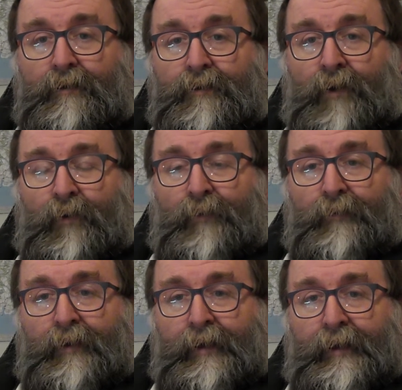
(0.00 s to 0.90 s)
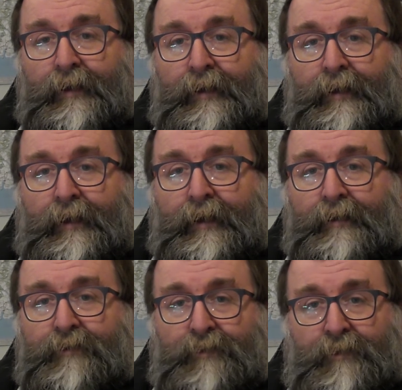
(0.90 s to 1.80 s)
So,
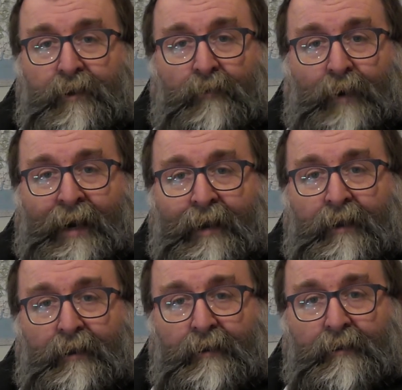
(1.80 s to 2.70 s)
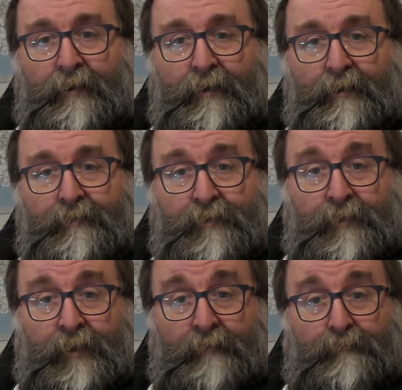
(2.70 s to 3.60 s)
just to go back to
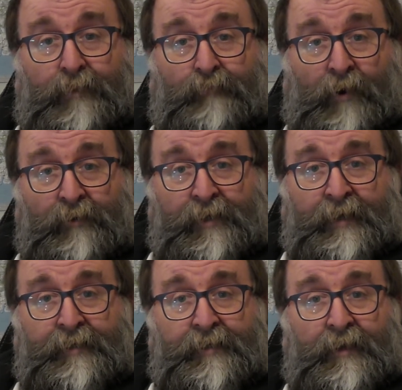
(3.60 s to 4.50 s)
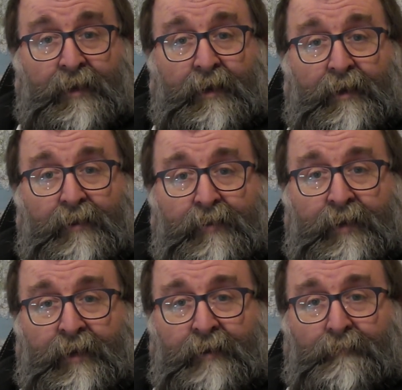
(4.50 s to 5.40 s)
the process,
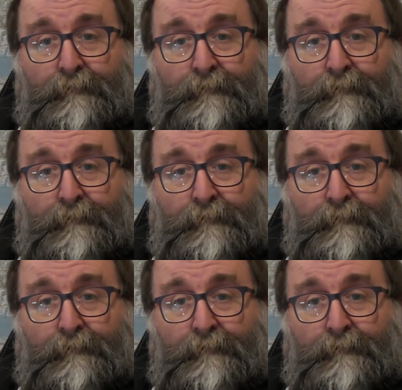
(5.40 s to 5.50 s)
the